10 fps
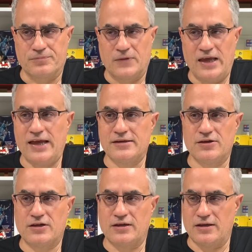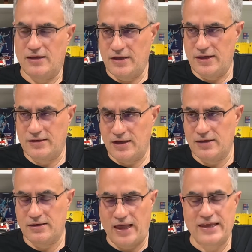yeah,
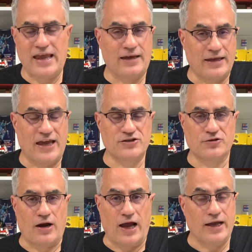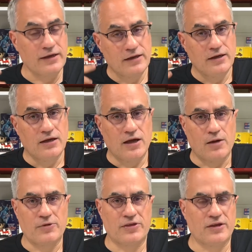they can catch your eye,
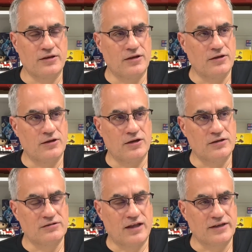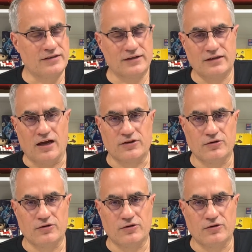and then it's like TikTok.